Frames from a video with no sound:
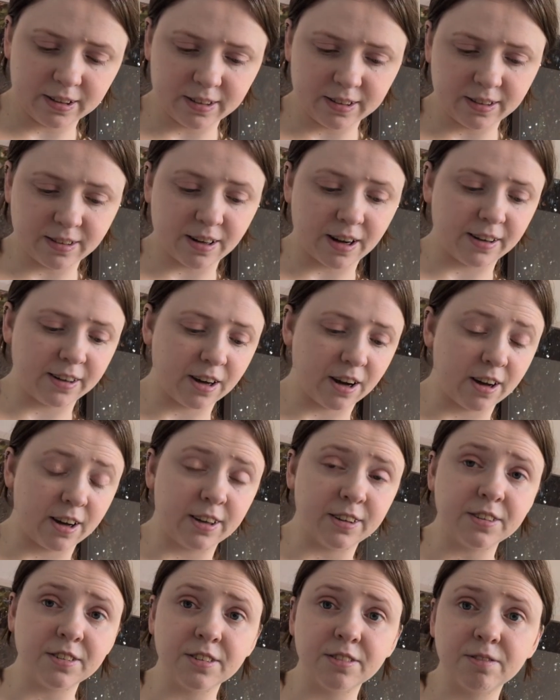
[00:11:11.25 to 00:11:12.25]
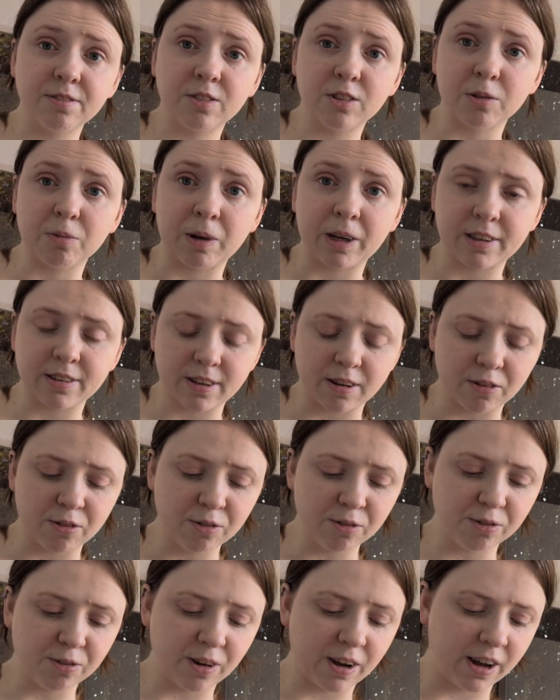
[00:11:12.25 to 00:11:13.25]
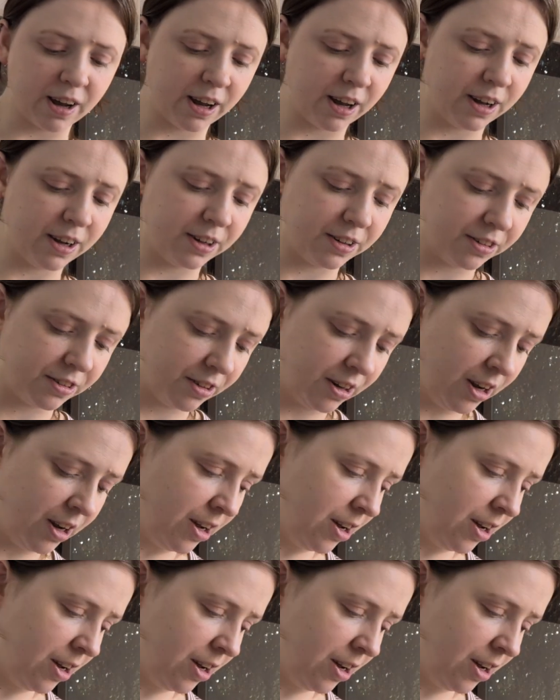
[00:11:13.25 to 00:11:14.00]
stay kind to myself and